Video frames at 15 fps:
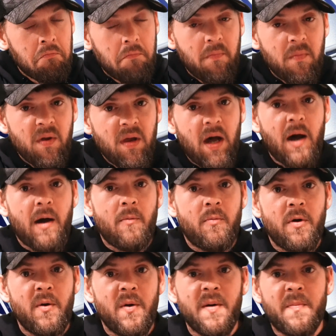Now, I
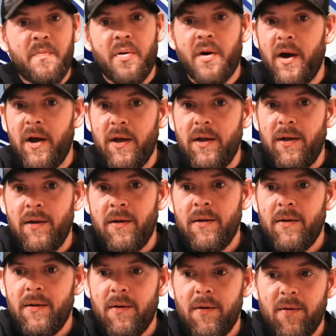really pray
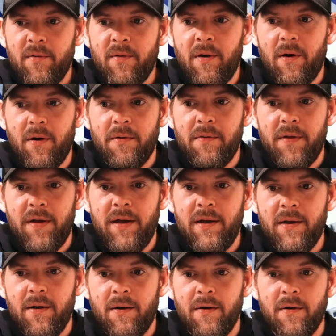on
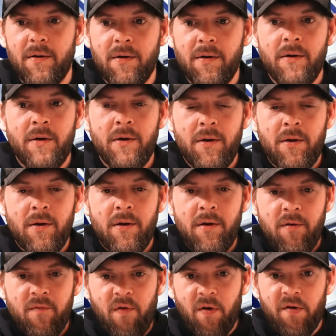the
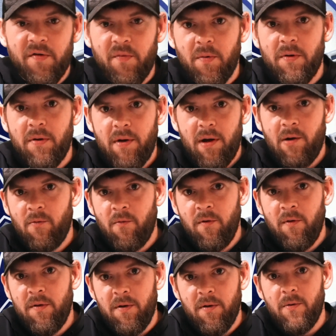first one. I
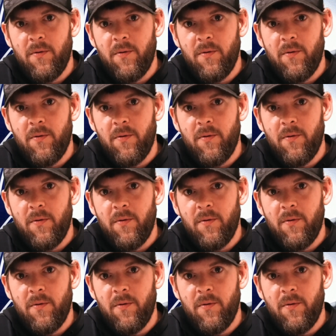really do.